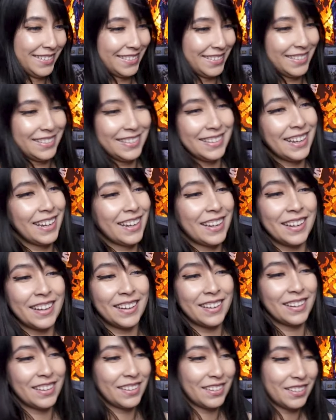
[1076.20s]

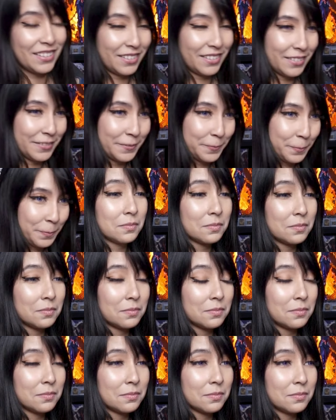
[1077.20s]

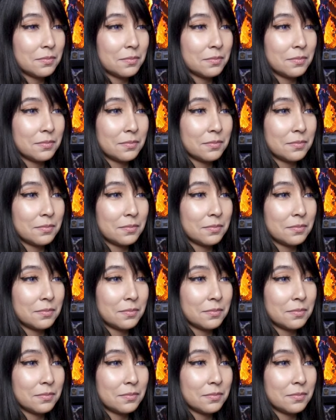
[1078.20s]
[no speech]